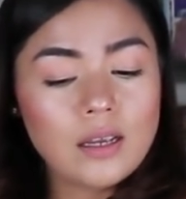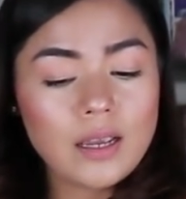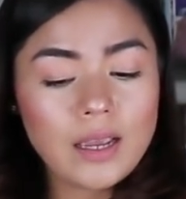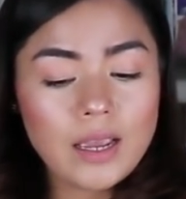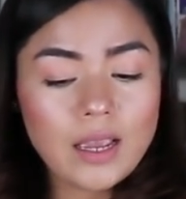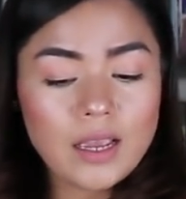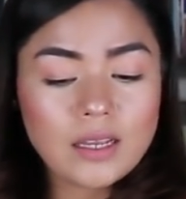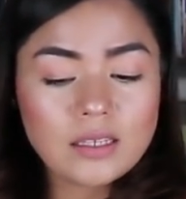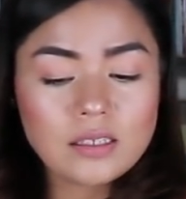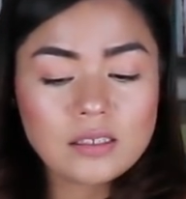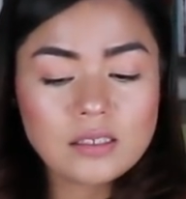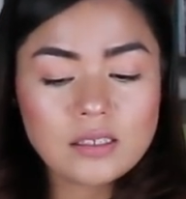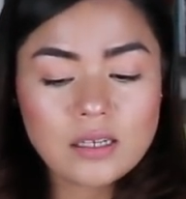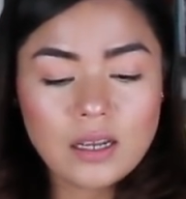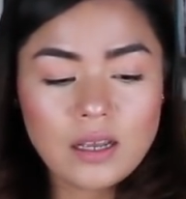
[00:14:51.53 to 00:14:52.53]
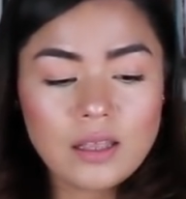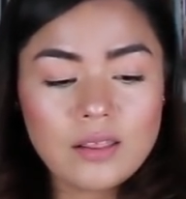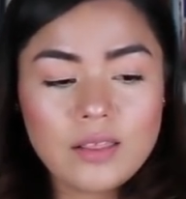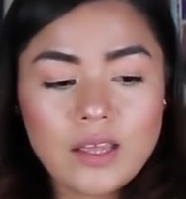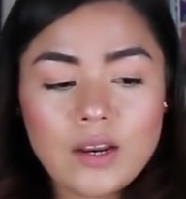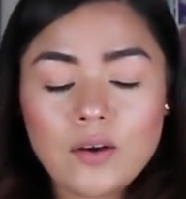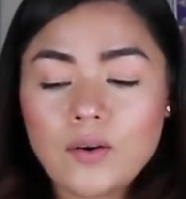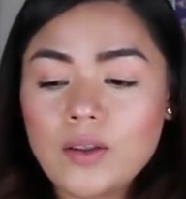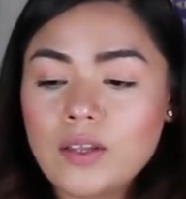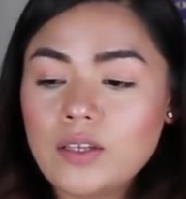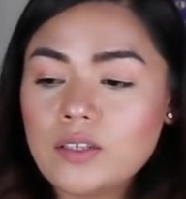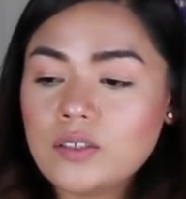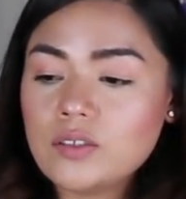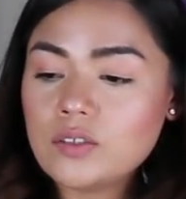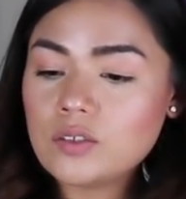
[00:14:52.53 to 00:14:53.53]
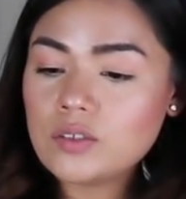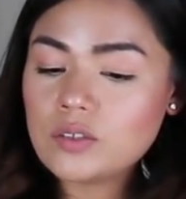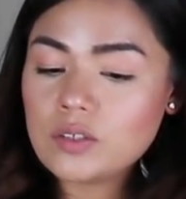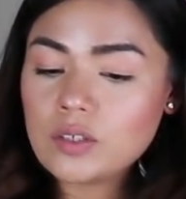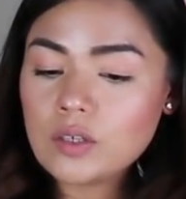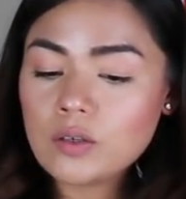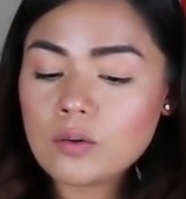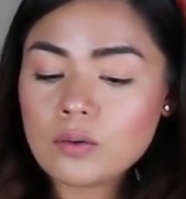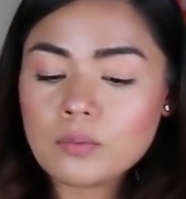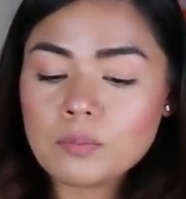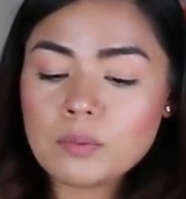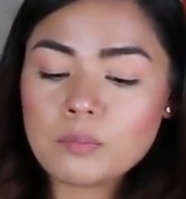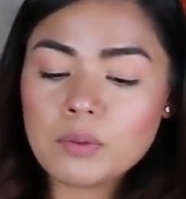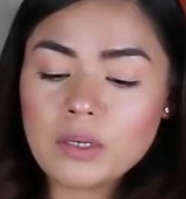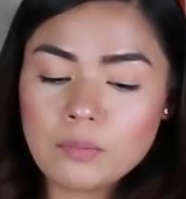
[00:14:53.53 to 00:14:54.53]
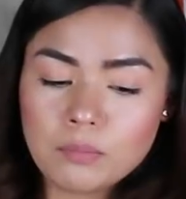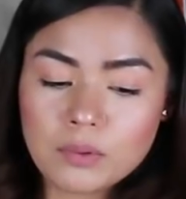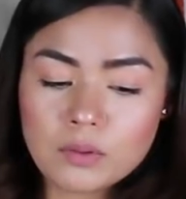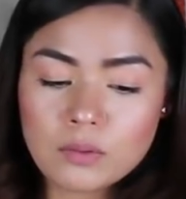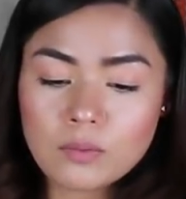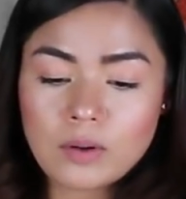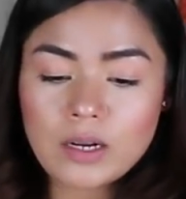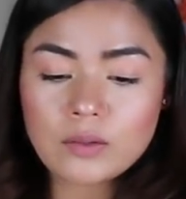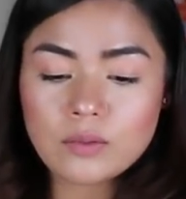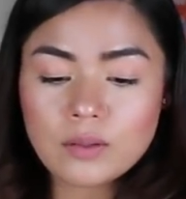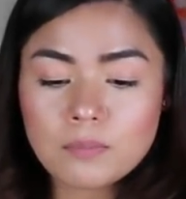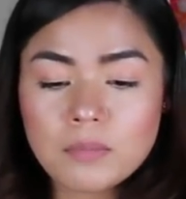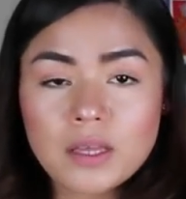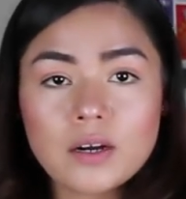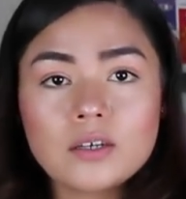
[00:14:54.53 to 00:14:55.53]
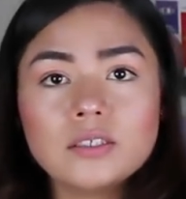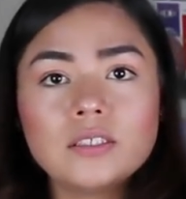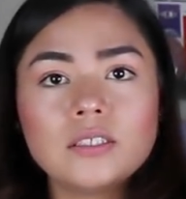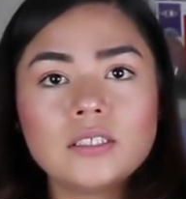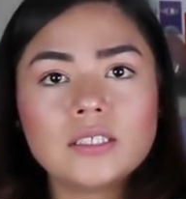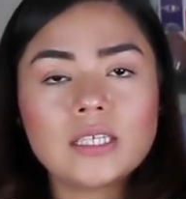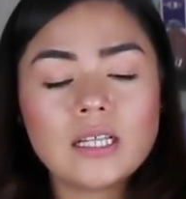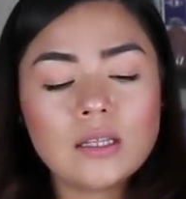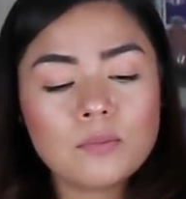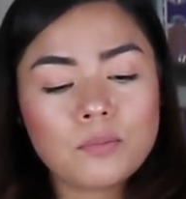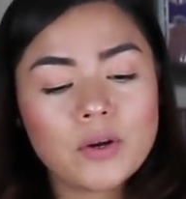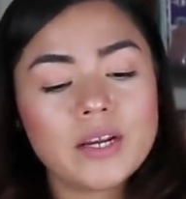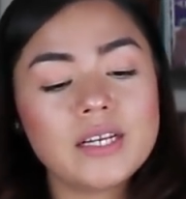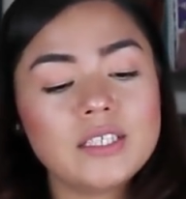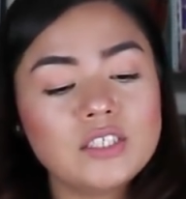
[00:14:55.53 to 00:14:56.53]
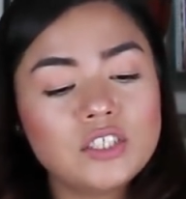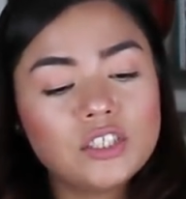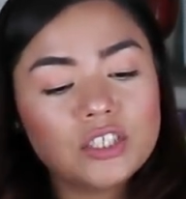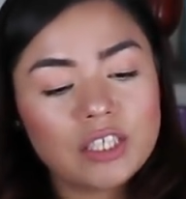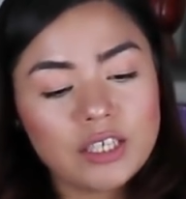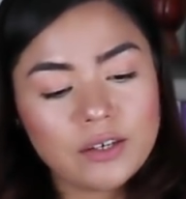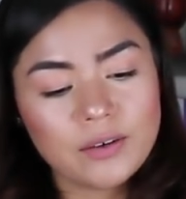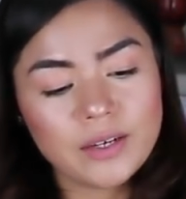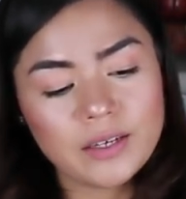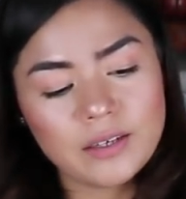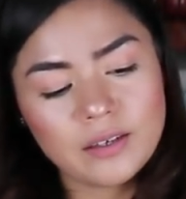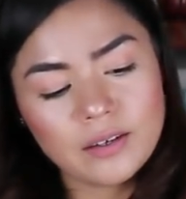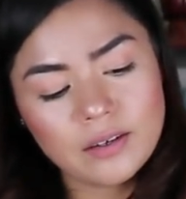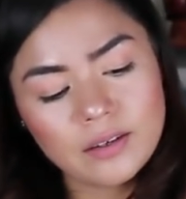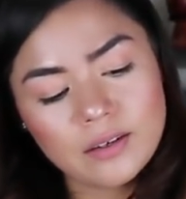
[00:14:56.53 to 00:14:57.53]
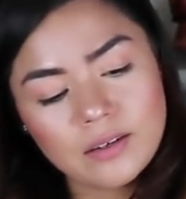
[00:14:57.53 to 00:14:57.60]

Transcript: and uh, there is a group of people around them that are celebrating, cheering,